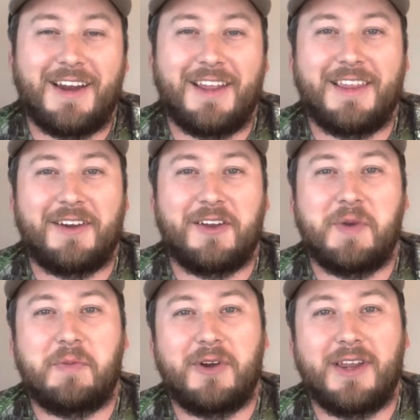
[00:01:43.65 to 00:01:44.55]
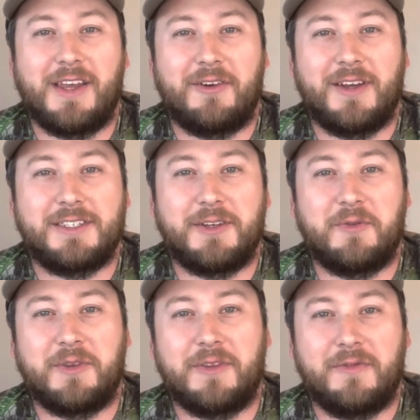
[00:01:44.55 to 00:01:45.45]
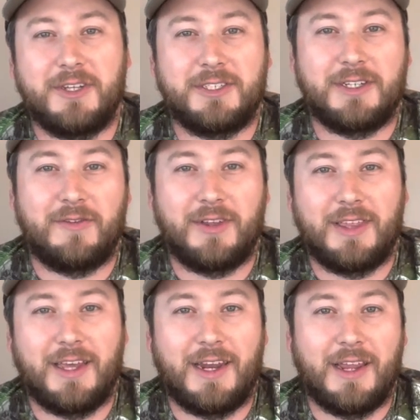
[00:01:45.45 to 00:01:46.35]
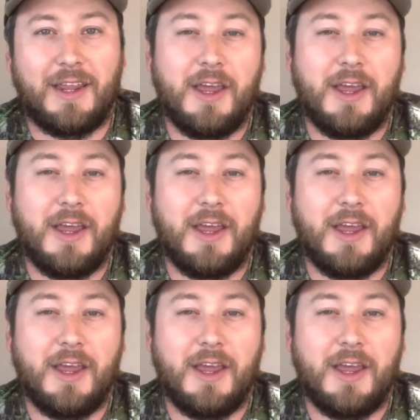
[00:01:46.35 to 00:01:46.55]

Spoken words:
I think are going to be pretty interesting with the fish and everything in it.